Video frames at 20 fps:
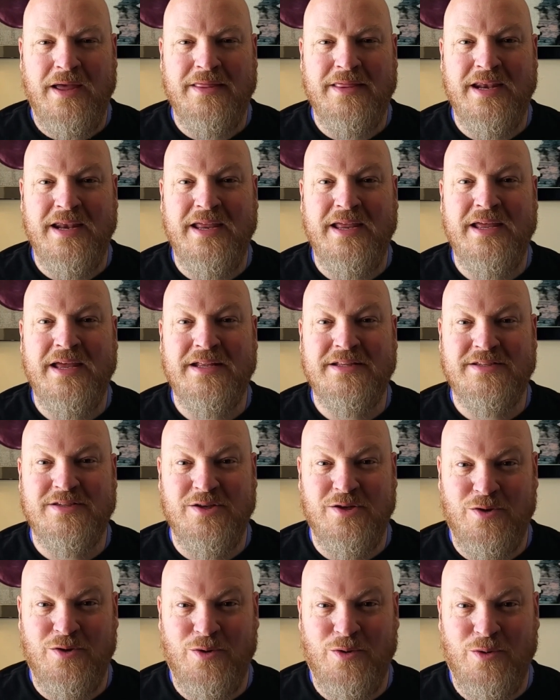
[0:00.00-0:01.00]
And then it
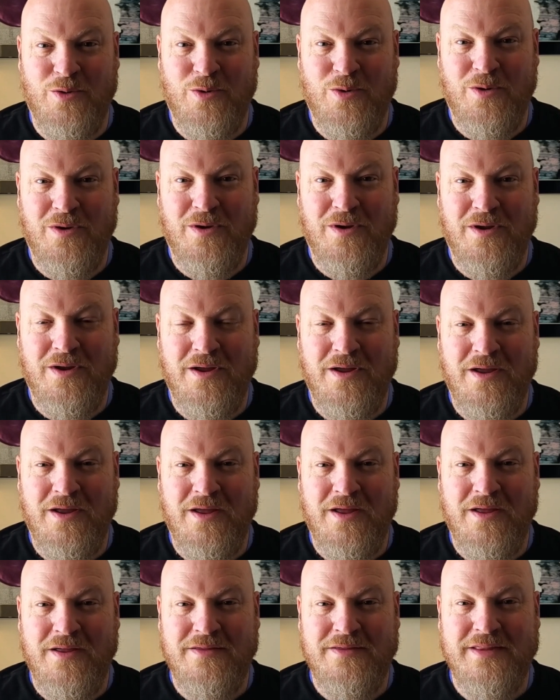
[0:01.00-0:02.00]
hits you
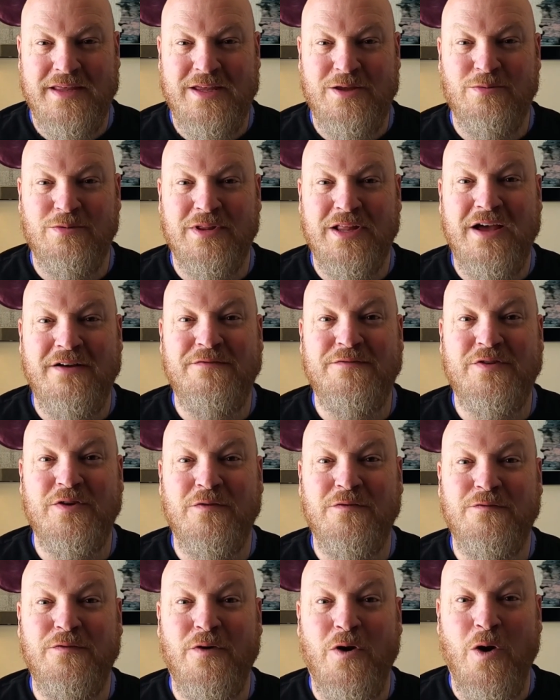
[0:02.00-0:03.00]
that you left
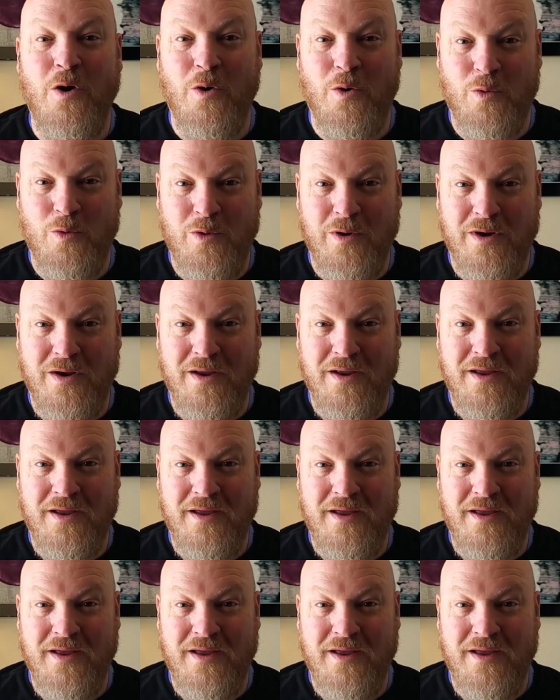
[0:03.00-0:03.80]
your phone